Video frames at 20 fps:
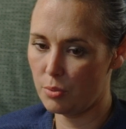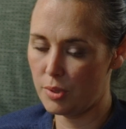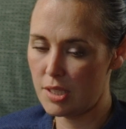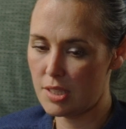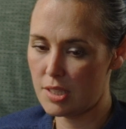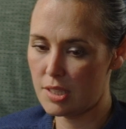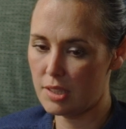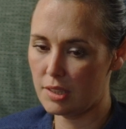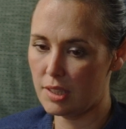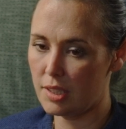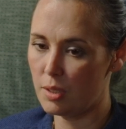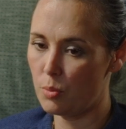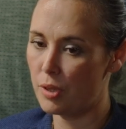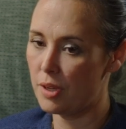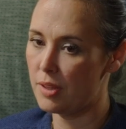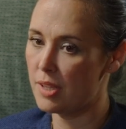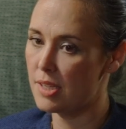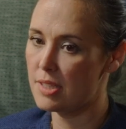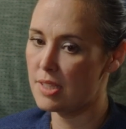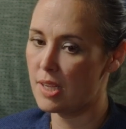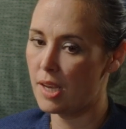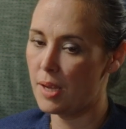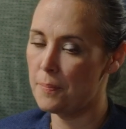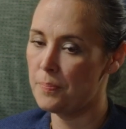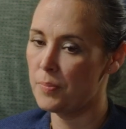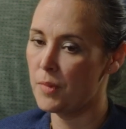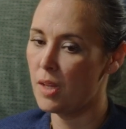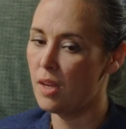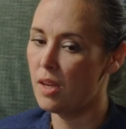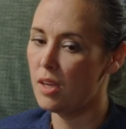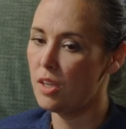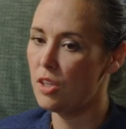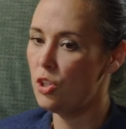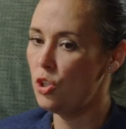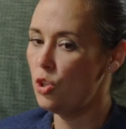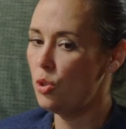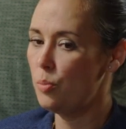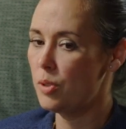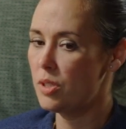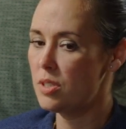recently where they say
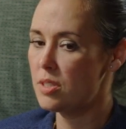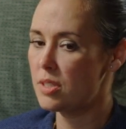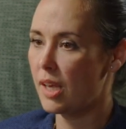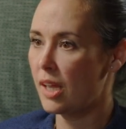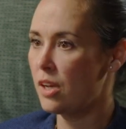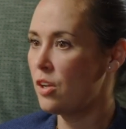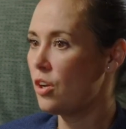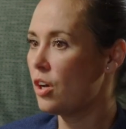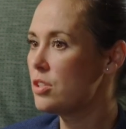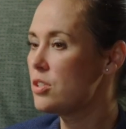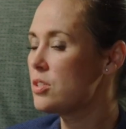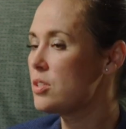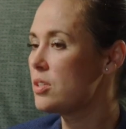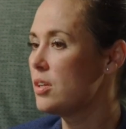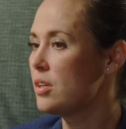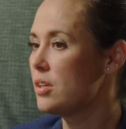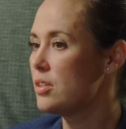humans cannot